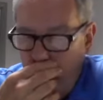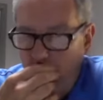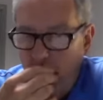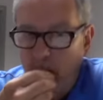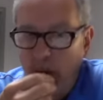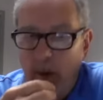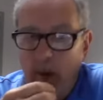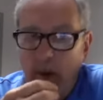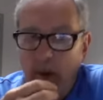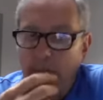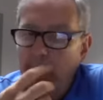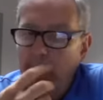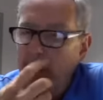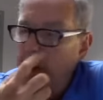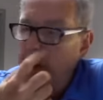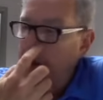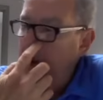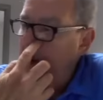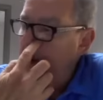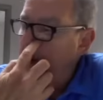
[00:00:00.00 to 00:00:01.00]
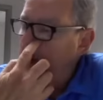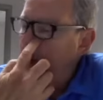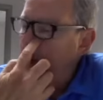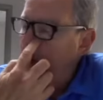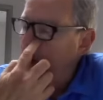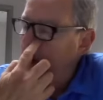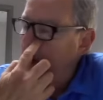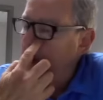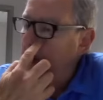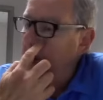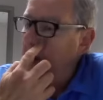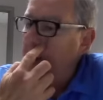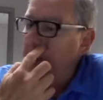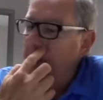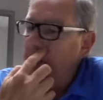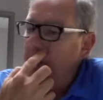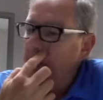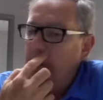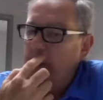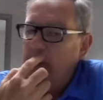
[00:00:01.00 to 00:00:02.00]
to death row
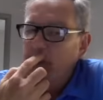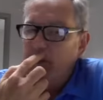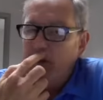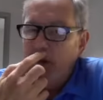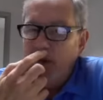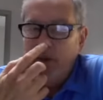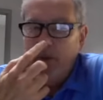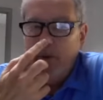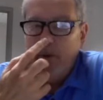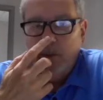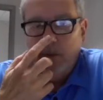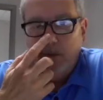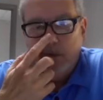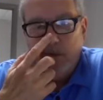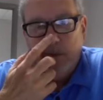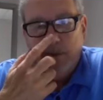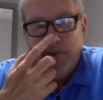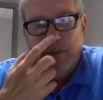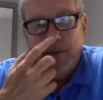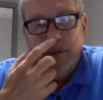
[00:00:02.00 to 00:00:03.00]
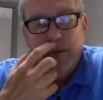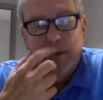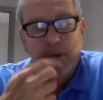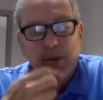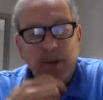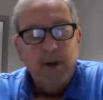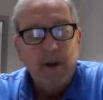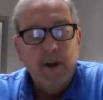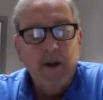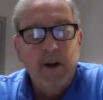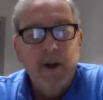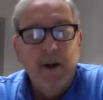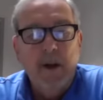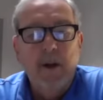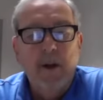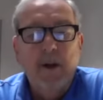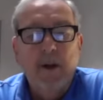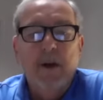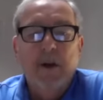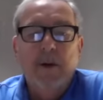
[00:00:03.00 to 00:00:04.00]
inmates that are scheduled for to die. They
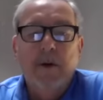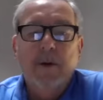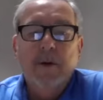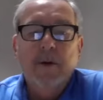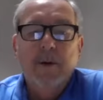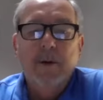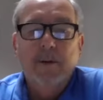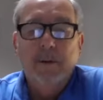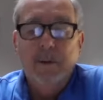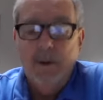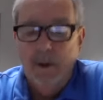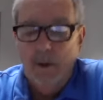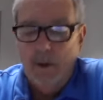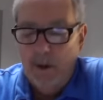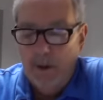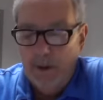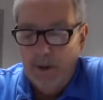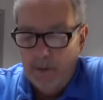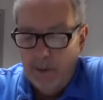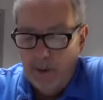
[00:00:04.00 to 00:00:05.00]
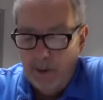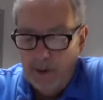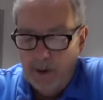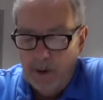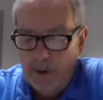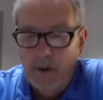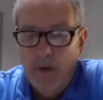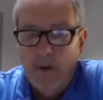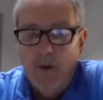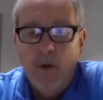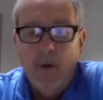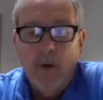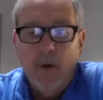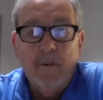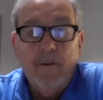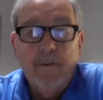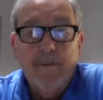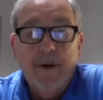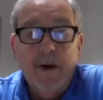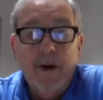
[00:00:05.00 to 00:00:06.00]
either get to choose the electric chair or
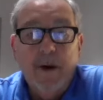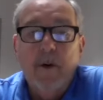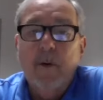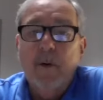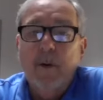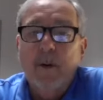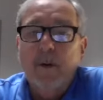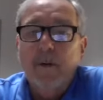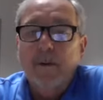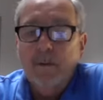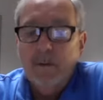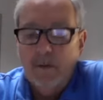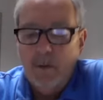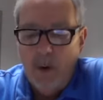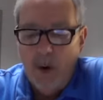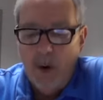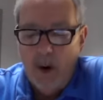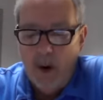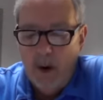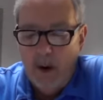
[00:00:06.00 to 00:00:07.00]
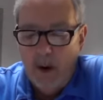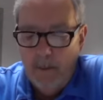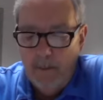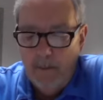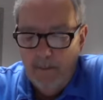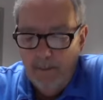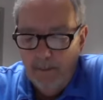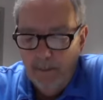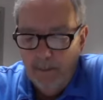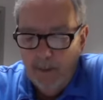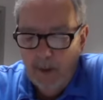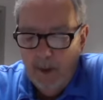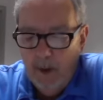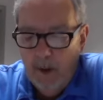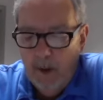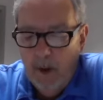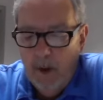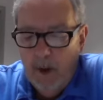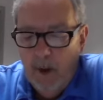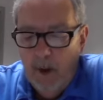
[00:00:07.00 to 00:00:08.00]
the firing squad.
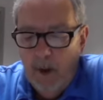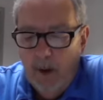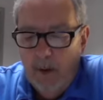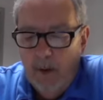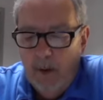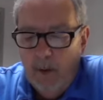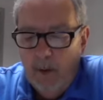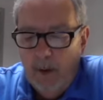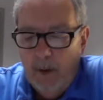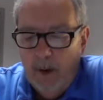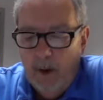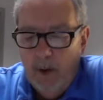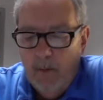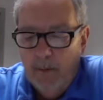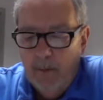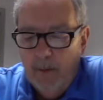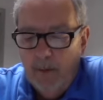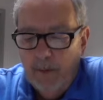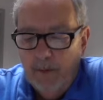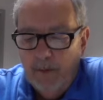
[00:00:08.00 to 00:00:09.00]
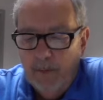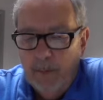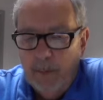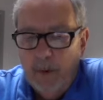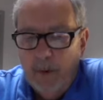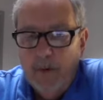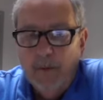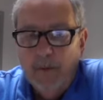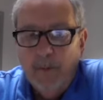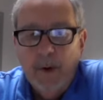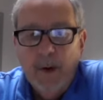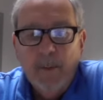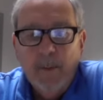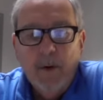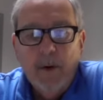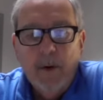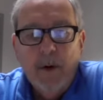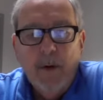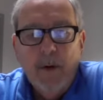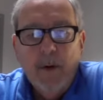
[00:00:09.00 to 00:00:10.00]
Okay, over in sports,
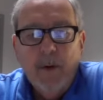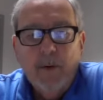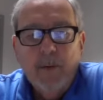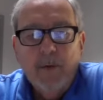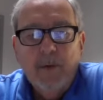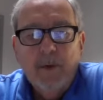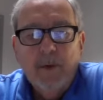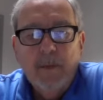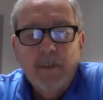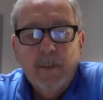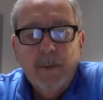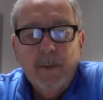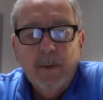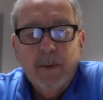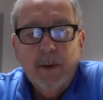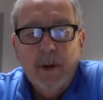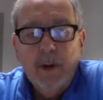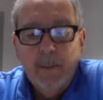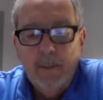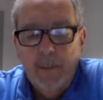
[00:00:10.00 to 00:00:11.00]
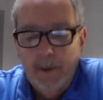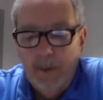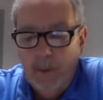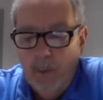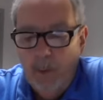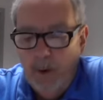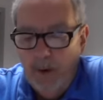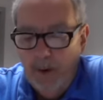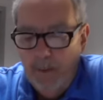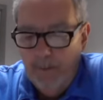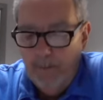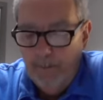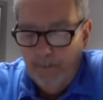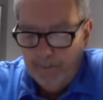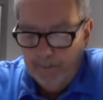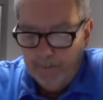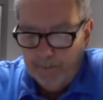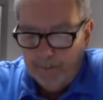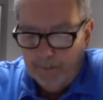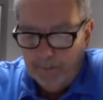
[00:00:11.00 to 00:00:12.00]
Bamber Gerhart softball got a big win,
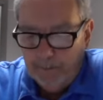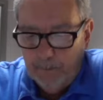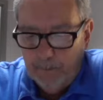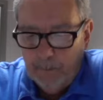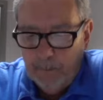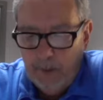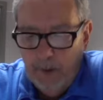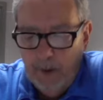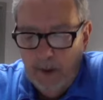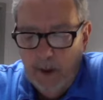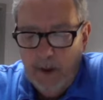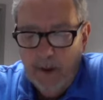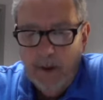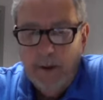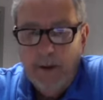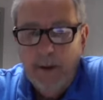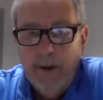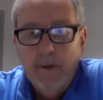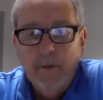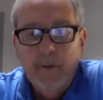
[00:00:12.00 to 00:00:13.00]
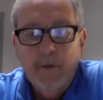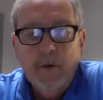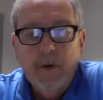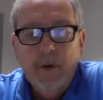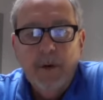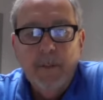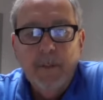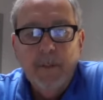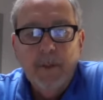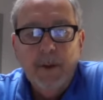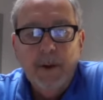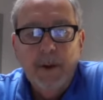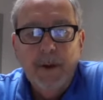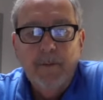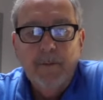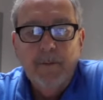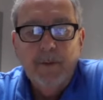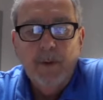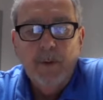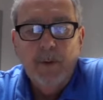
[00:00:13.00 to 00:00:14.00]
counting down, trying to play
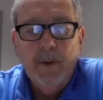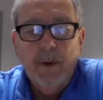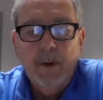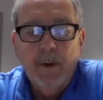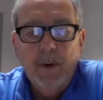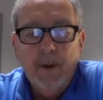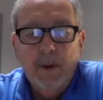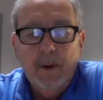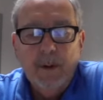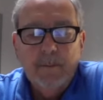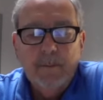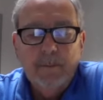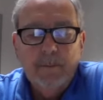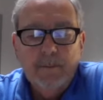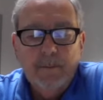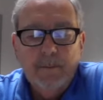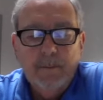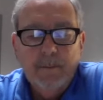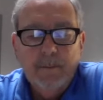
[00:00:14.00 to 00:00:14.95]
for